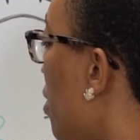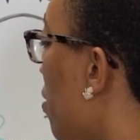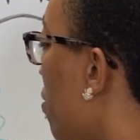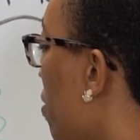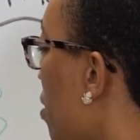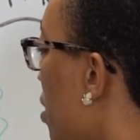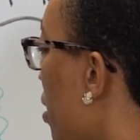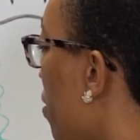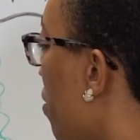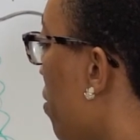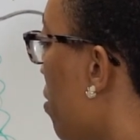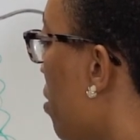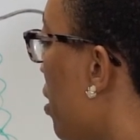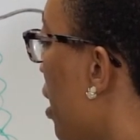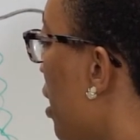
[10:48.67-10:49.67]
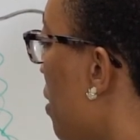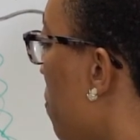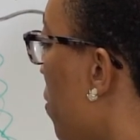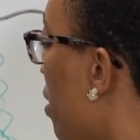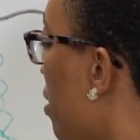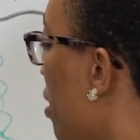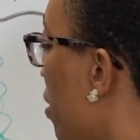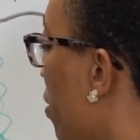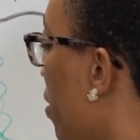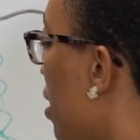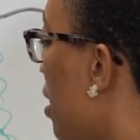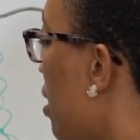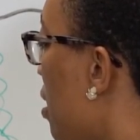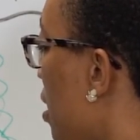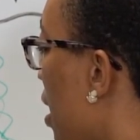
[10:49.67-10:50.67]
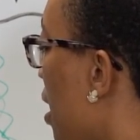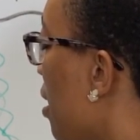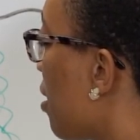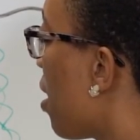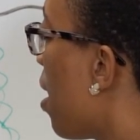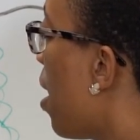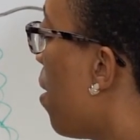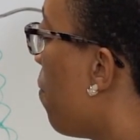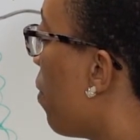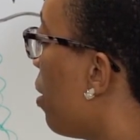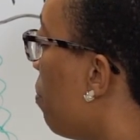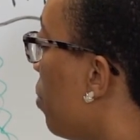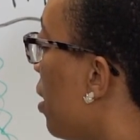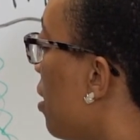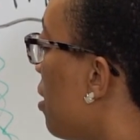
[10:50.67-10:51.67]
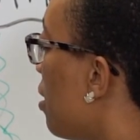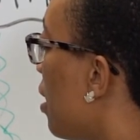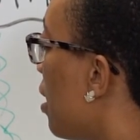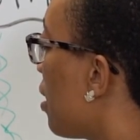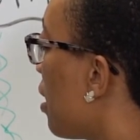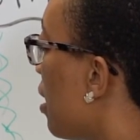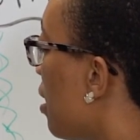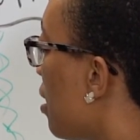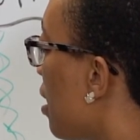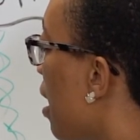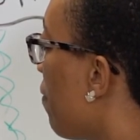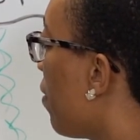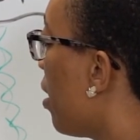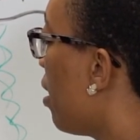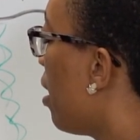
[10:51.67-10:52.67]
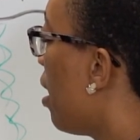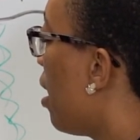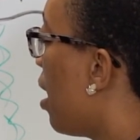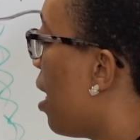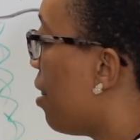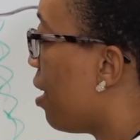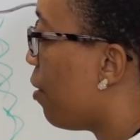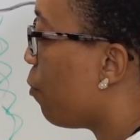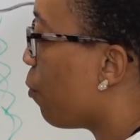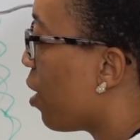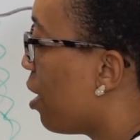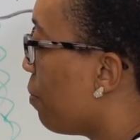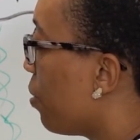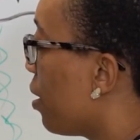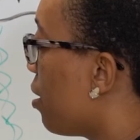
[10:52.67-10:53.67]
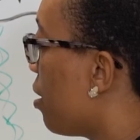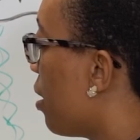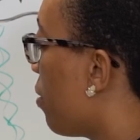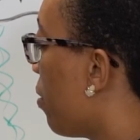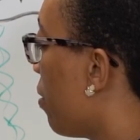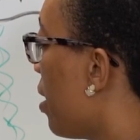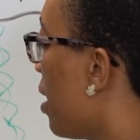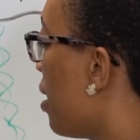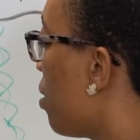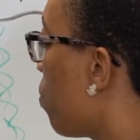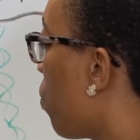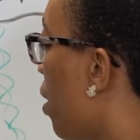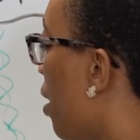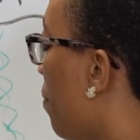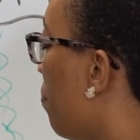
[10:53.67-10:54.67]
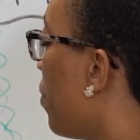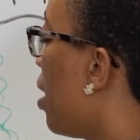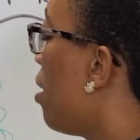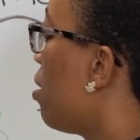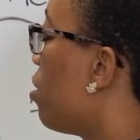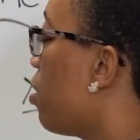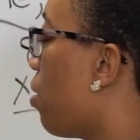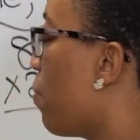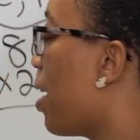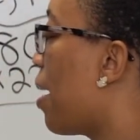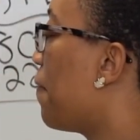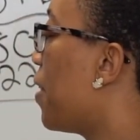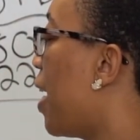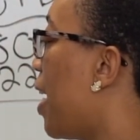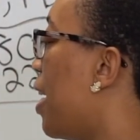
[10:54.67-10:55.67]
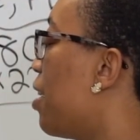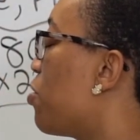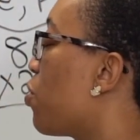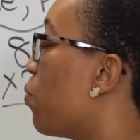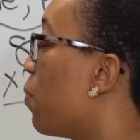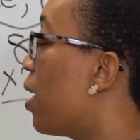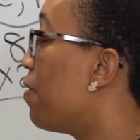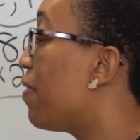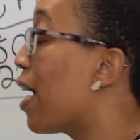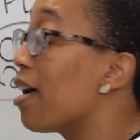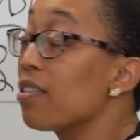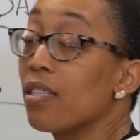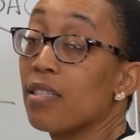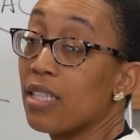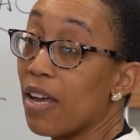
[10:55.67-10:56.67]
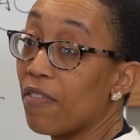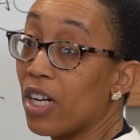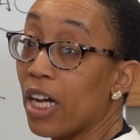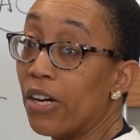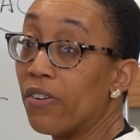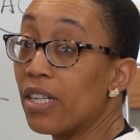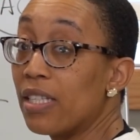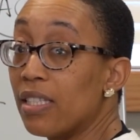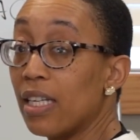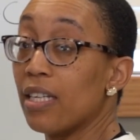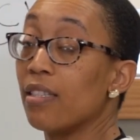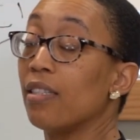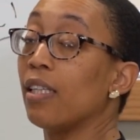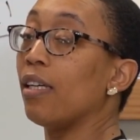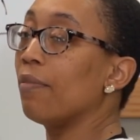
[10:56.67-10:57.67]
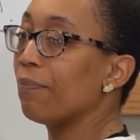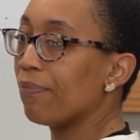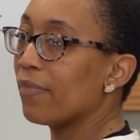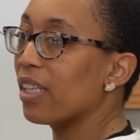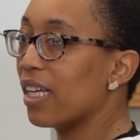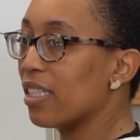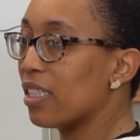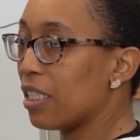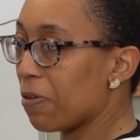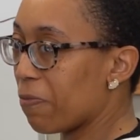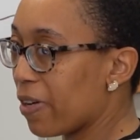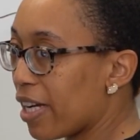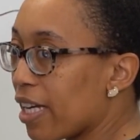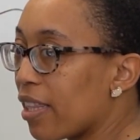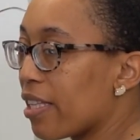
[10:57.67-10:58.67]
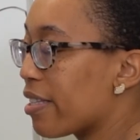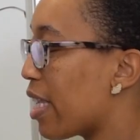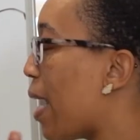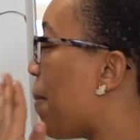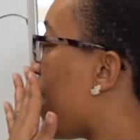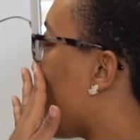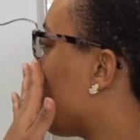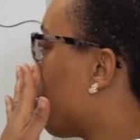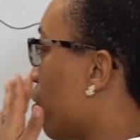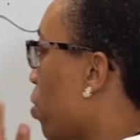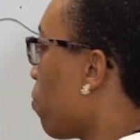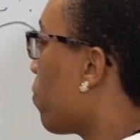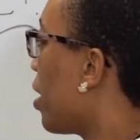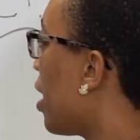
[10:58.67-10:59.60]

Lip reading: 0 is 0. 6 plus 0 is 6. 1 plus 6 is 7. And then 1 plus 0 is 1. So we have the answer 1,760. Let's see if we can get the same answer over